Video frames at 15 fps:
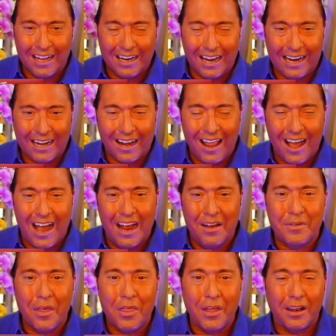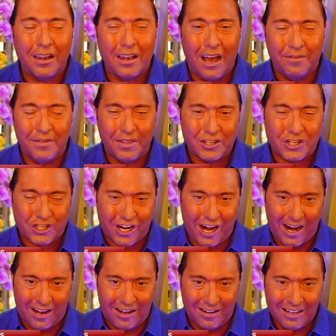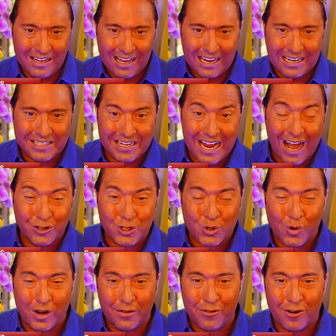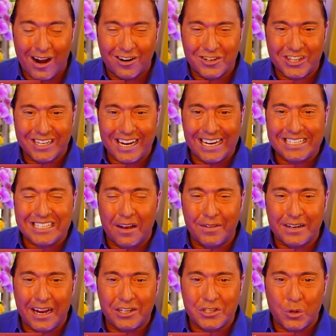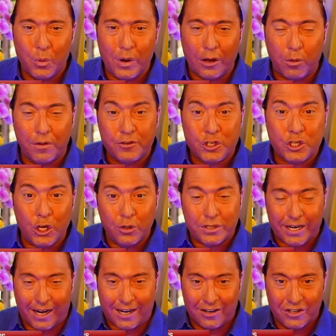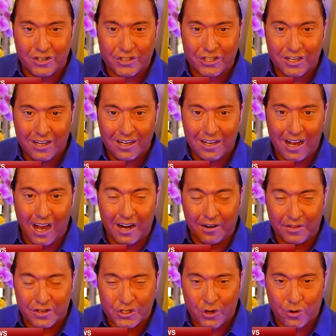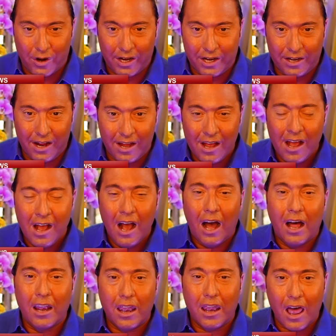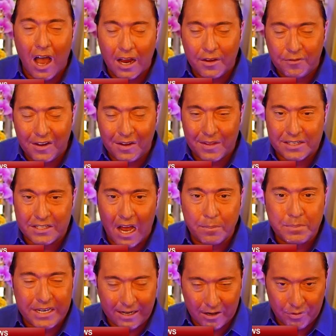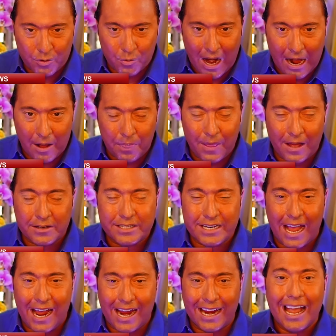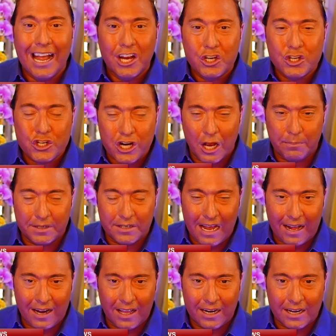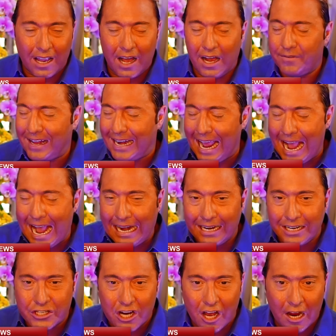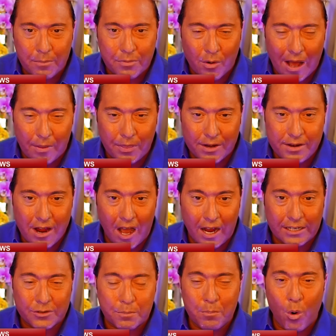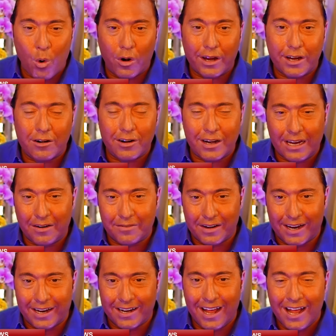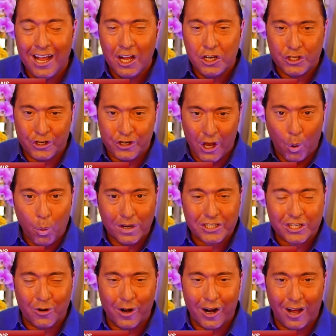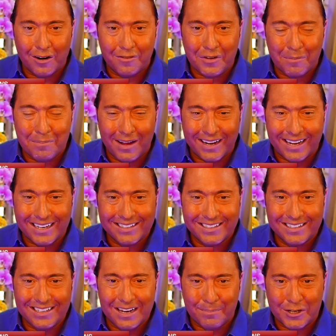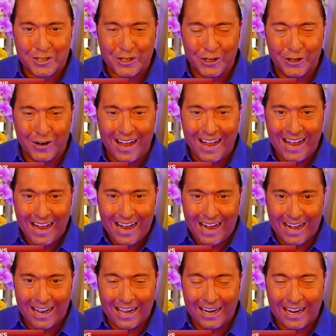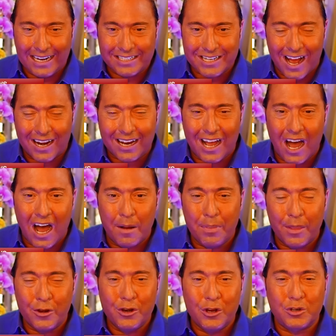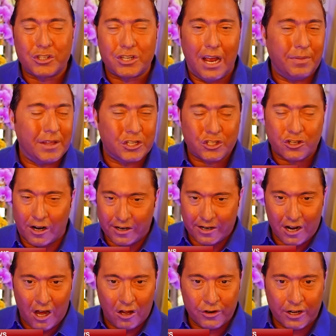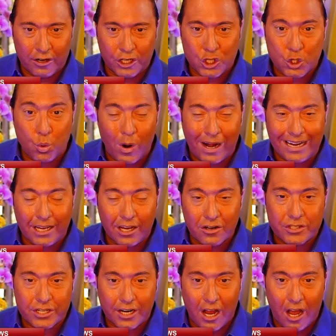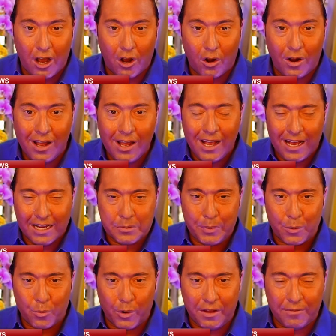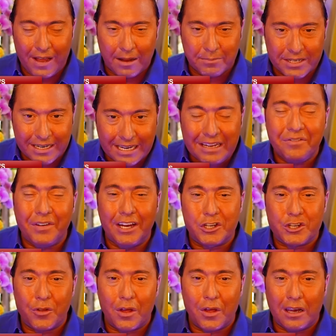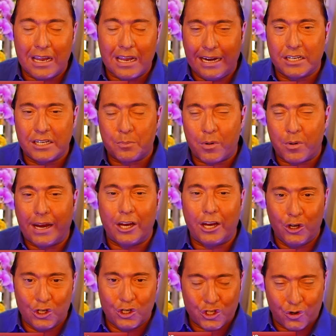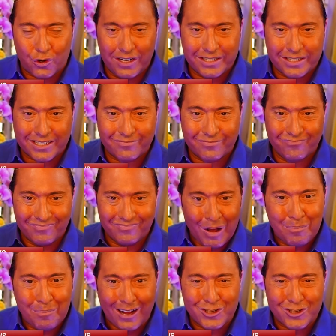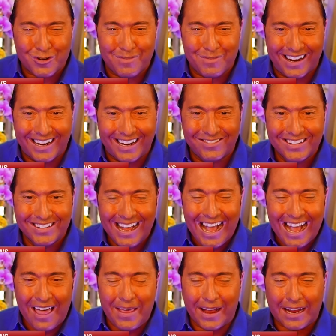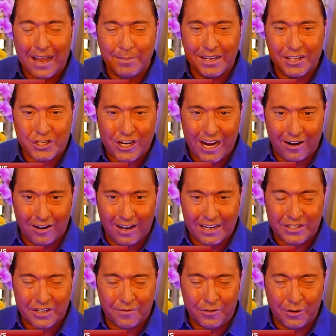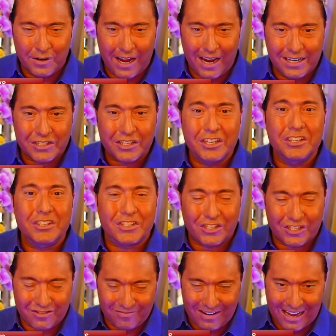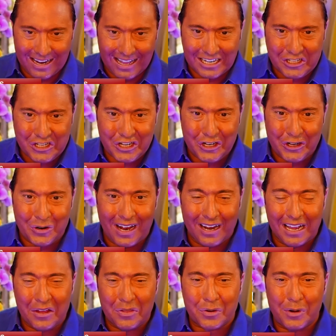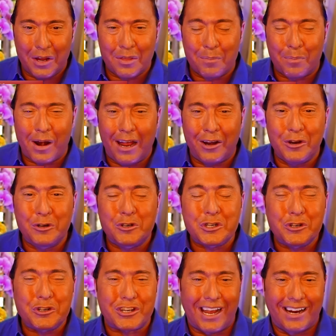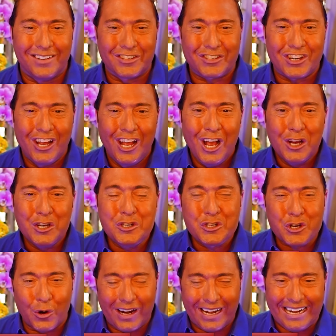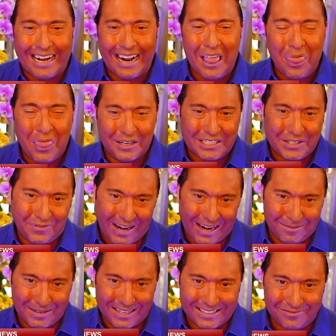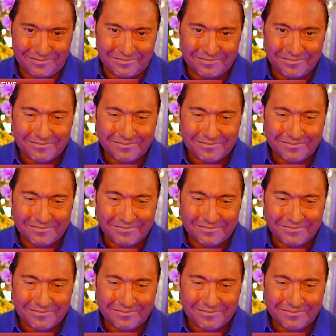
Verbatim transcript: LALATE Live, the love of this channel, is now 24 hours a day, seven days a week, with two tickers under the screen, a live feed that's updated throughout the day. Jump into LA Live at any time throughout the night, morning, or evening to know what's going on with your money. Number two, LALATE.com, the new site that started all nearly 20 years ago, has been revamped to feature the latest breaking news stories about your money. And then coming to this channel in less than a few days is LA2, LA3, the brand new two channels joining this family.